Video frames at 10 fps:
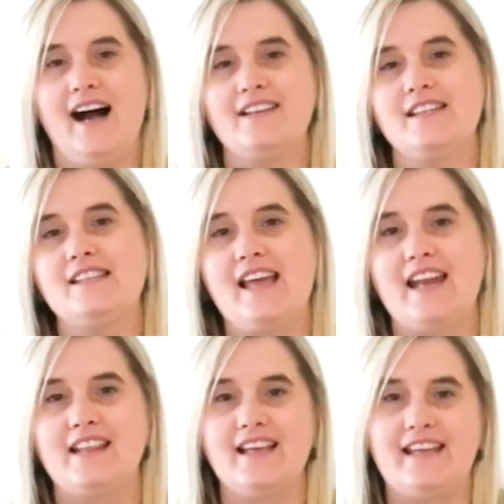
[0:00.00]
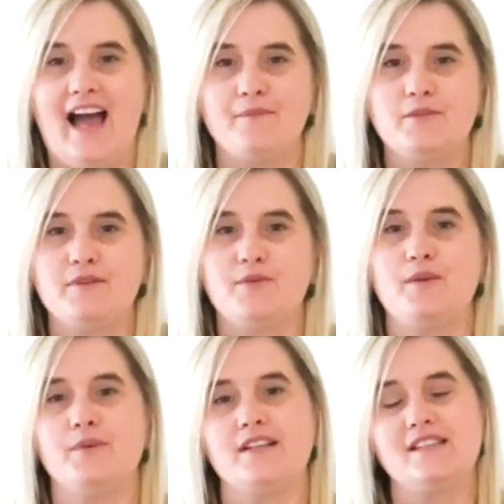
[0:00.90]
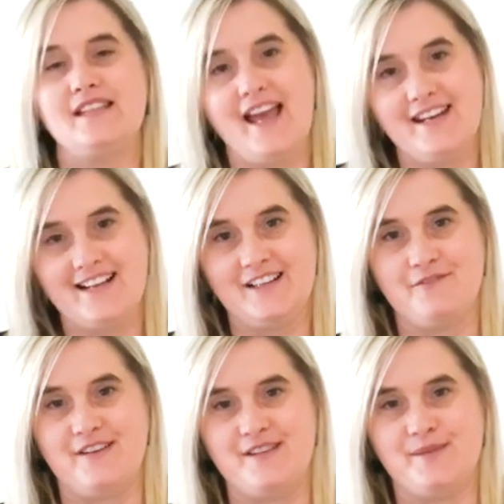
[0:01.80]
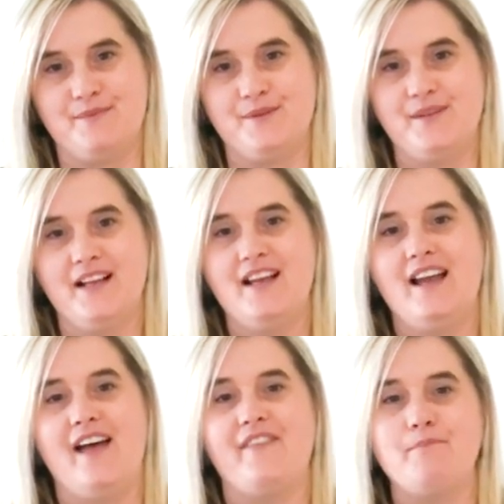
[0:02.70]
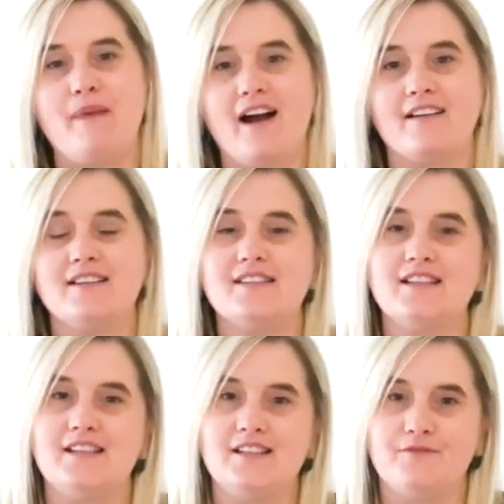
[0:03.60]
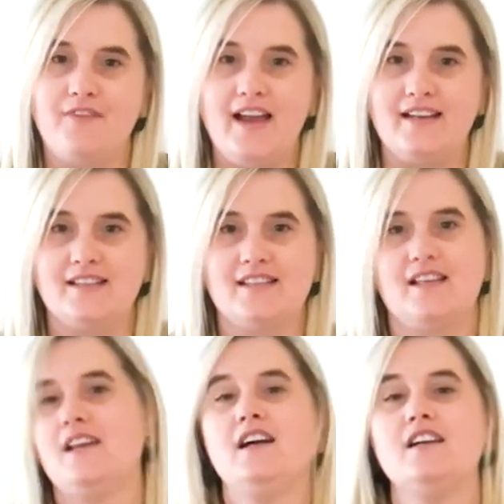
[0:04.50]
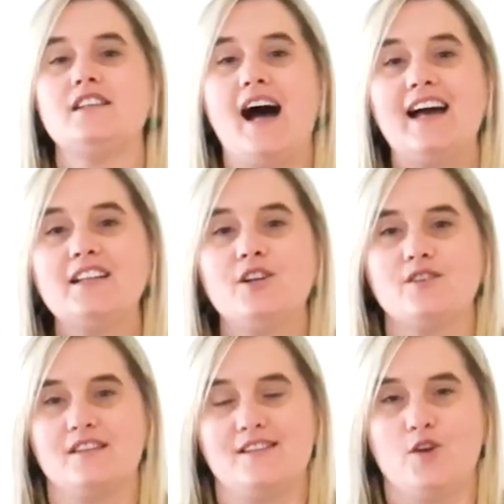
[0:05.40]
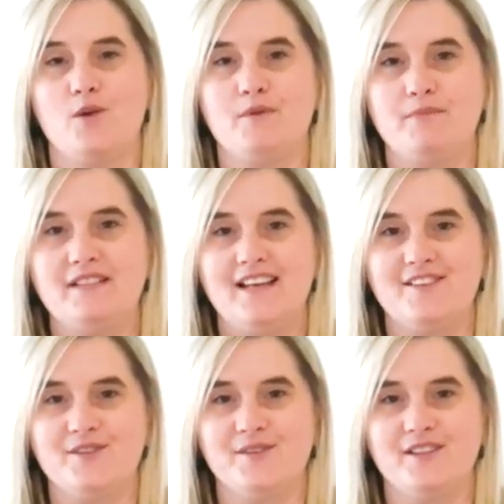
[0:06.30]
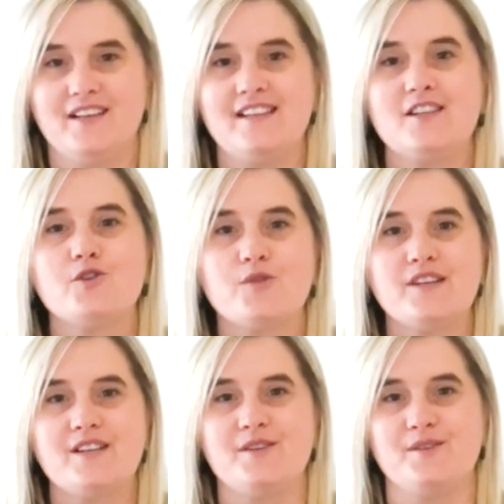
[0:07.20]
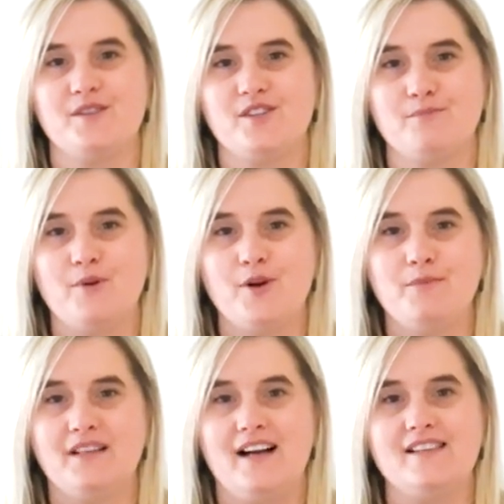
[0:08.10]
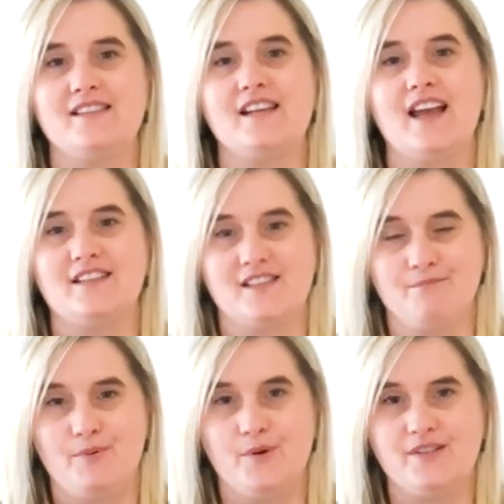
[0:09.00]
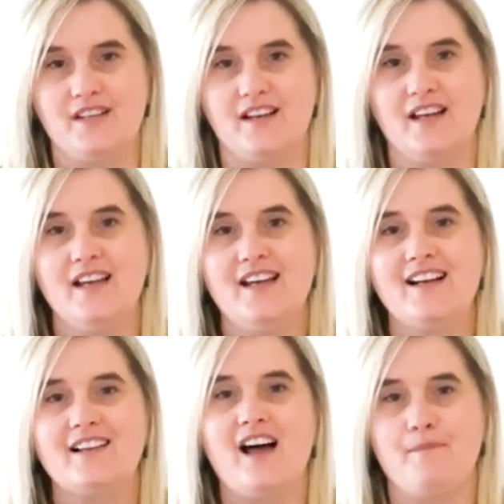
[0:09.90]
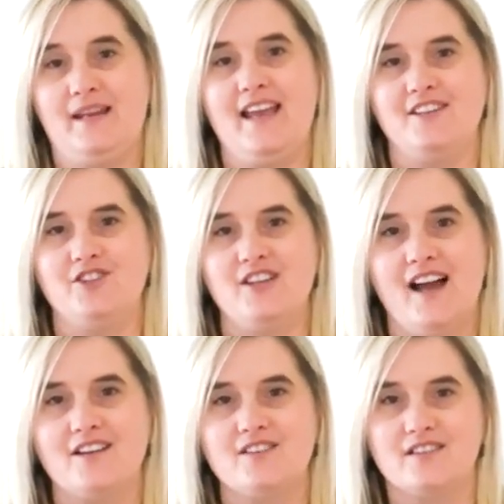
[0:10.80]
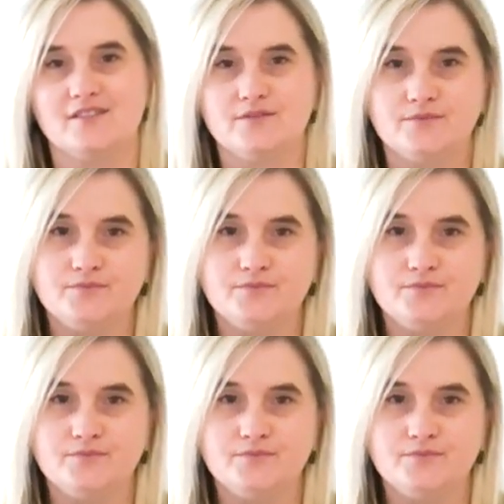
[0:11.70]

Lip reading: Understanding the gaps between what is technically feasible and the barriers cities face to unlock this urban potential is critical to mobilizing and supporting climate energy action.